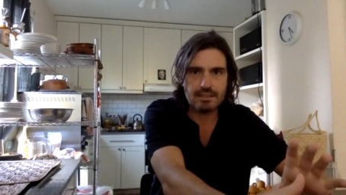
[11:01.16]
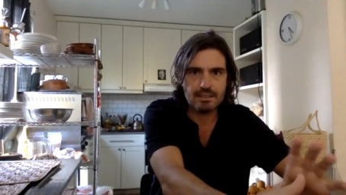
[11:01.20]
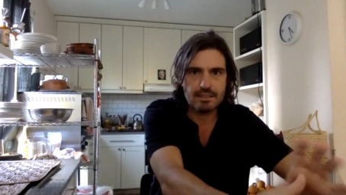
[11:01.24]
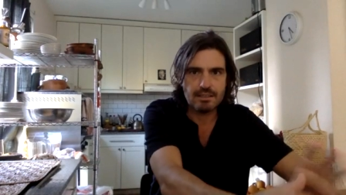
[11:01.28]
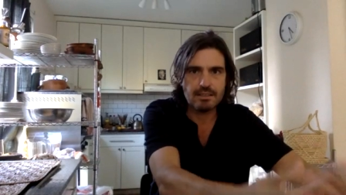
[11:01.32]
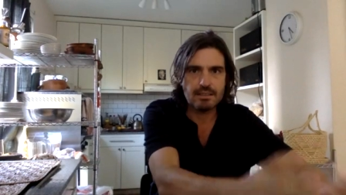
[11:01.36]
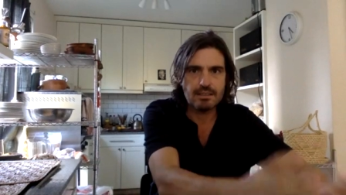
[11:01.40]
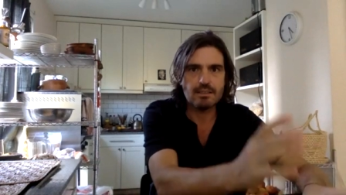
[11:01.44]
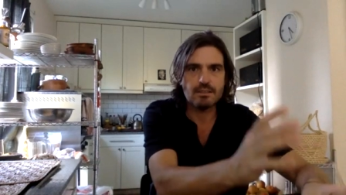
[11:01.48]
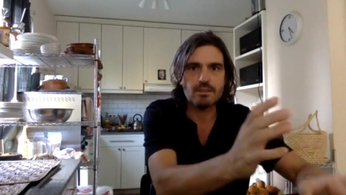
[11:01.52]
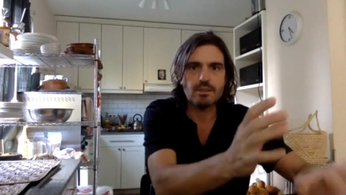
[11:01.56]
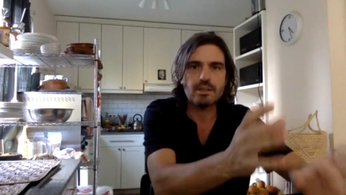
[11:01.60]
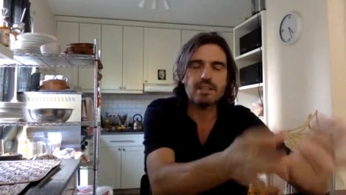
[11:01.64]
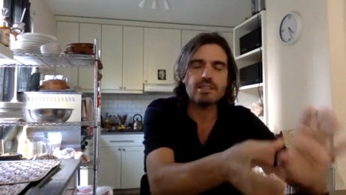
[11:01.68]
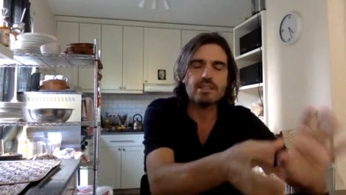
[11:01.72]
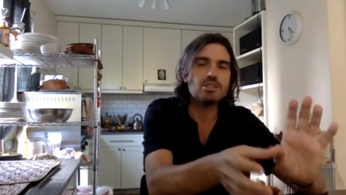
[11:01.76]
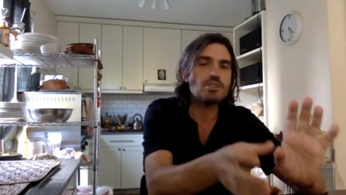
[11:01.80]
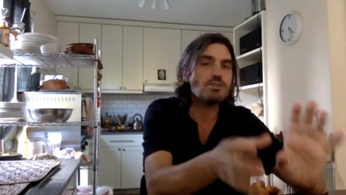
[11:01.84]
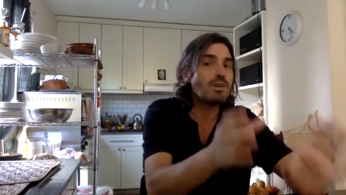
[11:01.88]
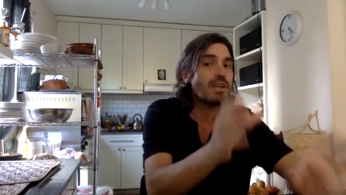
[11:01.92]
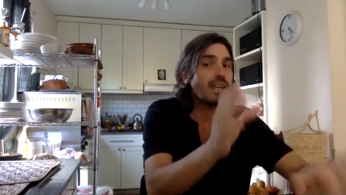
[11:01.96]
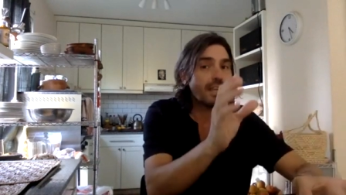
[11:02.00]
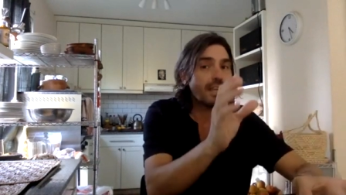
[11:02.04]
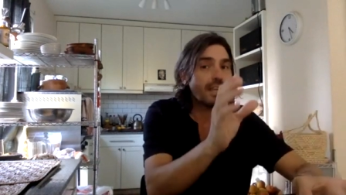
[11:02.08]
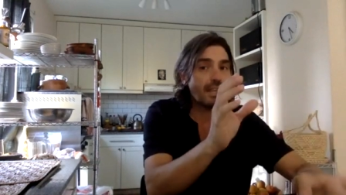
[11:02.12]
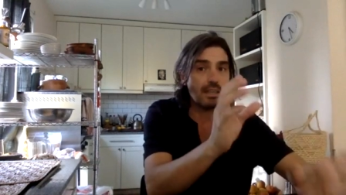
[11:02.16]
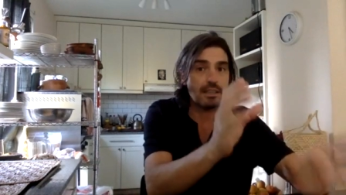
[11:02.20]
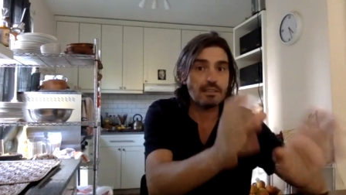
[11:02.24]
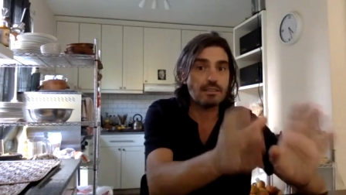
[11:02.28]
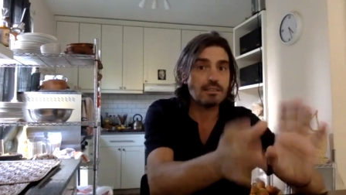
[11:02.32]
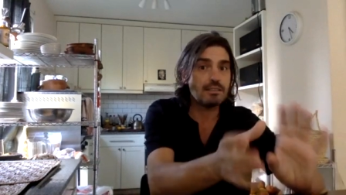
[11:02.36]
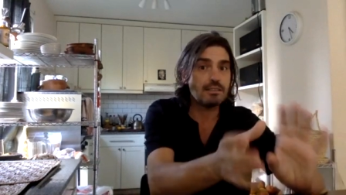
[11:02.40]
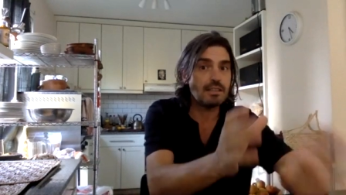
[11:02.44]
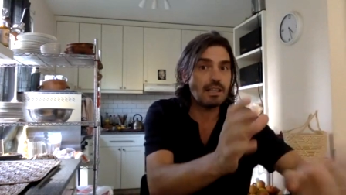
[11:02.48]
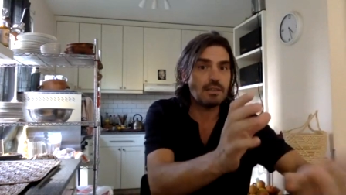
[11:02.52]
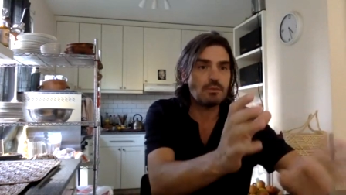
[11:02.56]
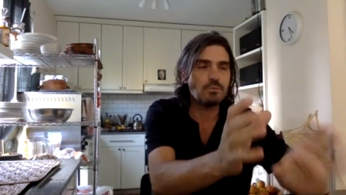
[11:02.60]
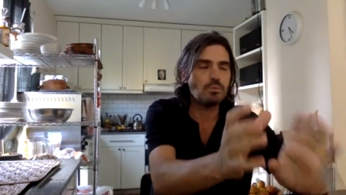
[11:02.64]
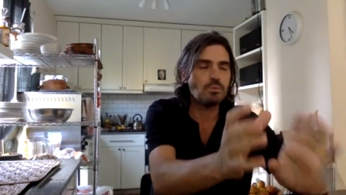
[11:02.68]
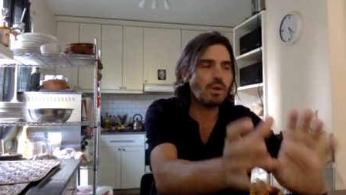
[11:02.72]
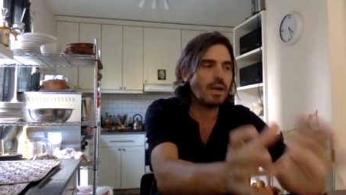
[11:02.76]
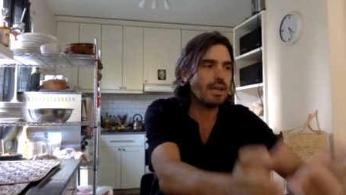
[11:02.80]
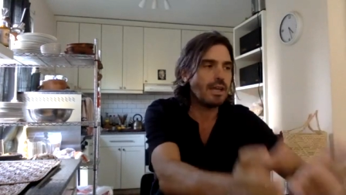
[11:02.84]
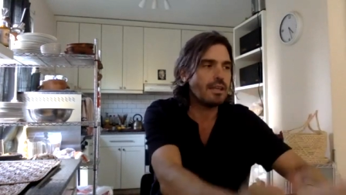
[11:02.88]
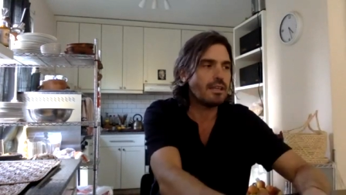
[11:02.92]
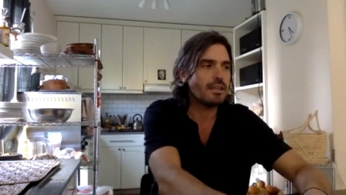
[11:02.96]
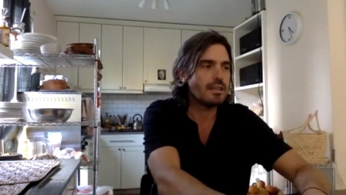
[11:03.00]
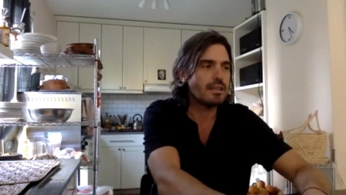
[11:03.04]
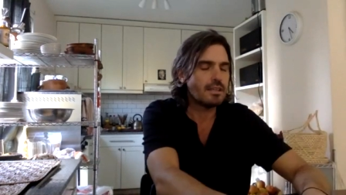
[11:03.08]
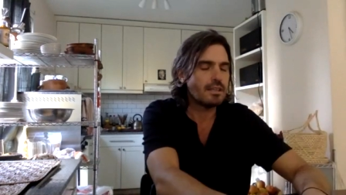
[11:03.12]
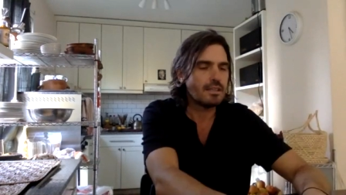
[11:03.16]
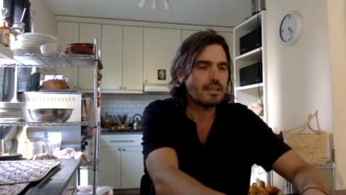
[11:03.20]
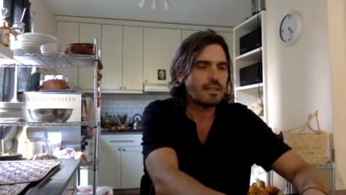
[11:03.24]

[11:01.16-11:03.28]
You can drink it that way.